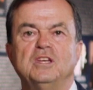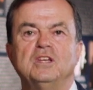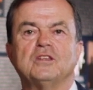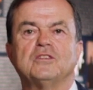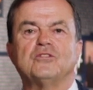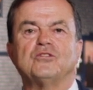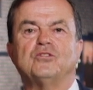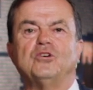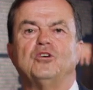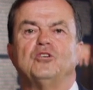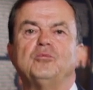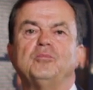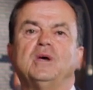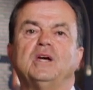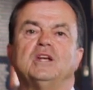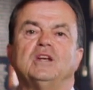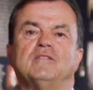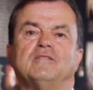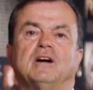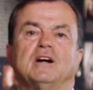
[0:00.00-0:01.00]

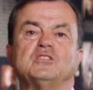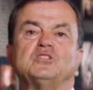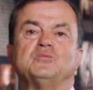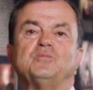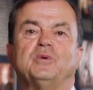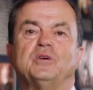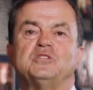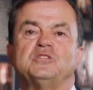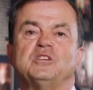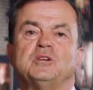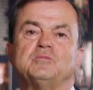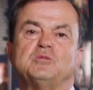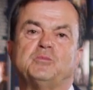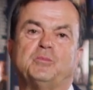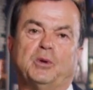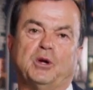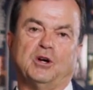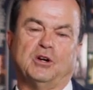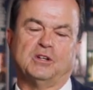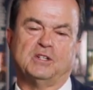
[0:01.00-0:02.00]
enthronement of Archbishop
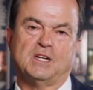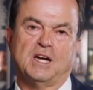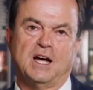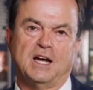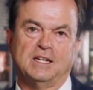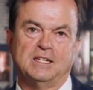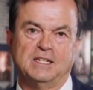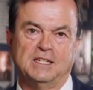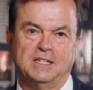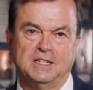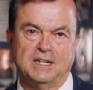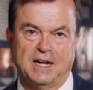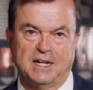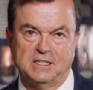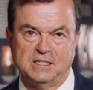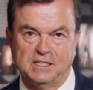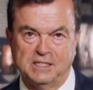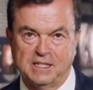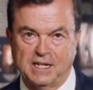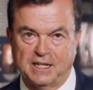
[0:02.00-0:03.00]
Spiridon in
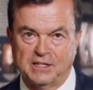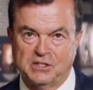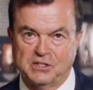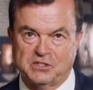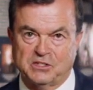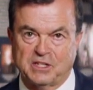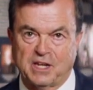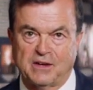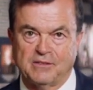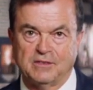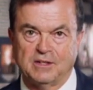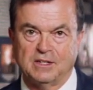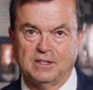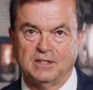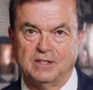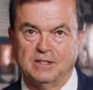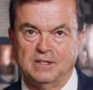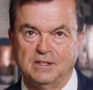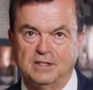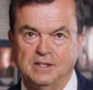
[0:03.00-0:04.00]
nineteen ninety-seven,
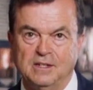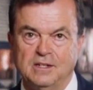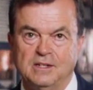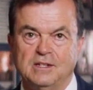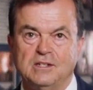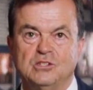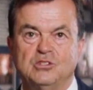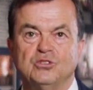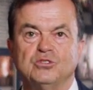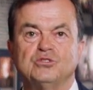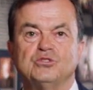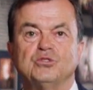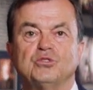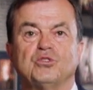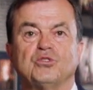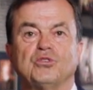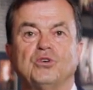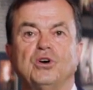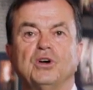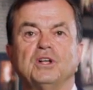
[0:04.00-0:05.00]
due to
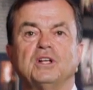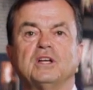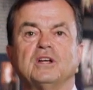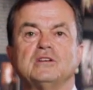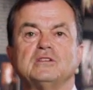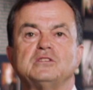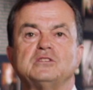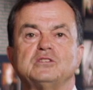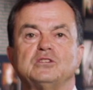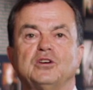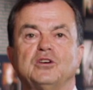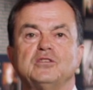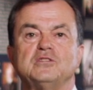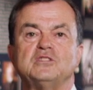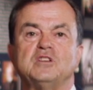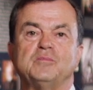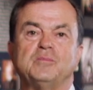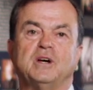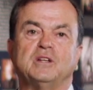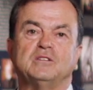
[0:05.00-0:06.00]
growing concerns
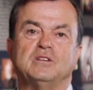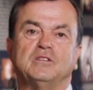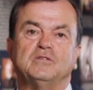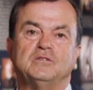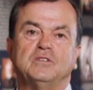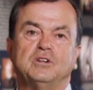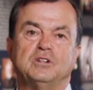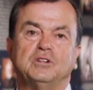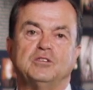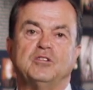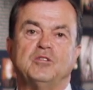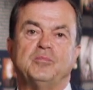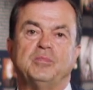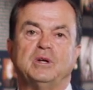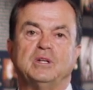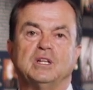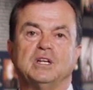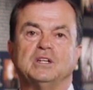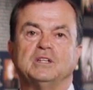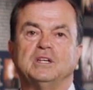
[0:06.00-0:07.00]
about the
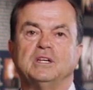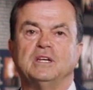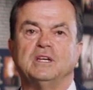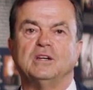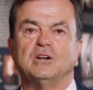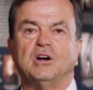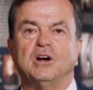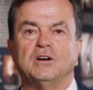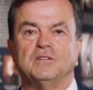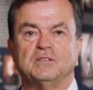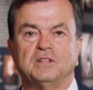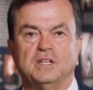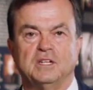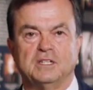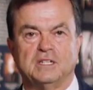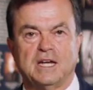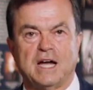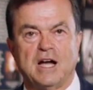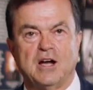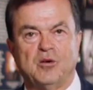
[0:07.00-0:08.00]
vulnerability of the
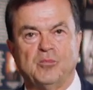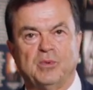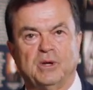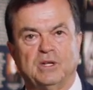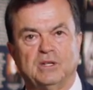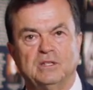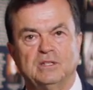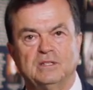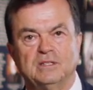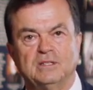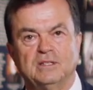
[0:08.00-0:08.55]
endowment,